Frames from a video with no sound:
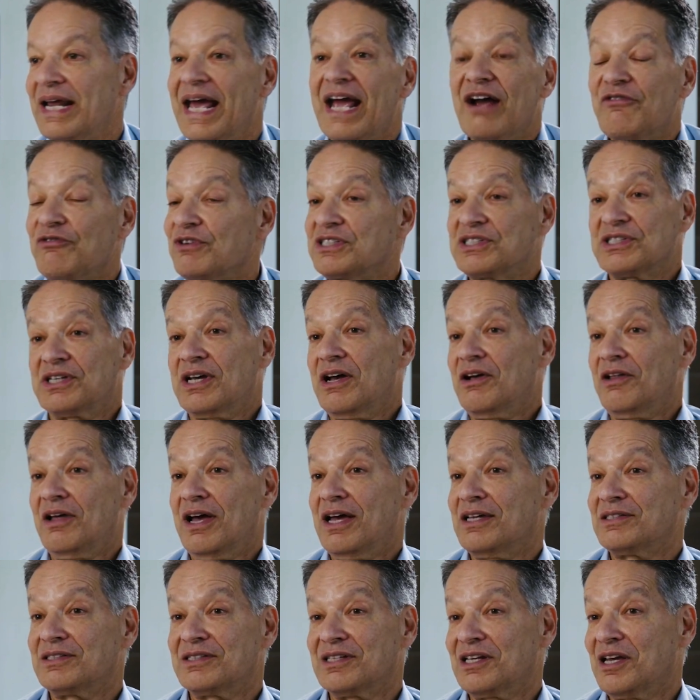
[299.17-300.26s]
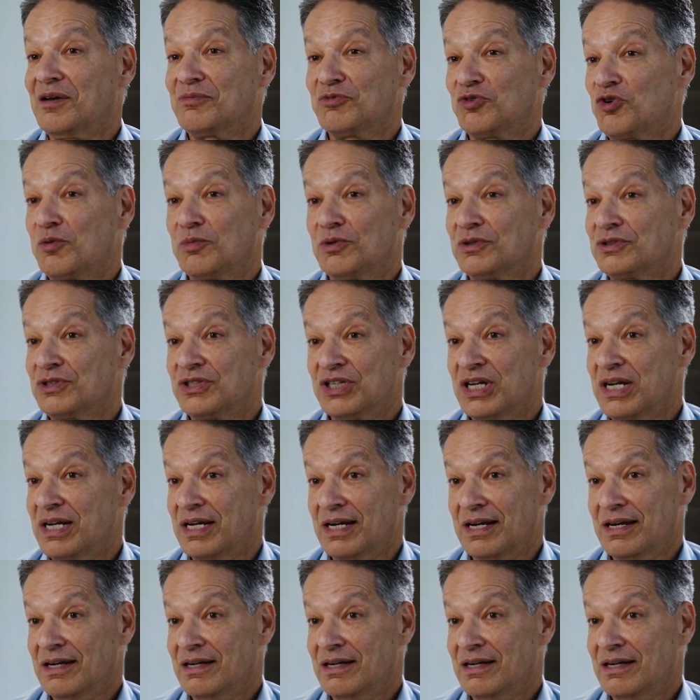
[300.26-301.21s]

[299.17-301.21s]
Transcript: Every cell has the abnormal gene.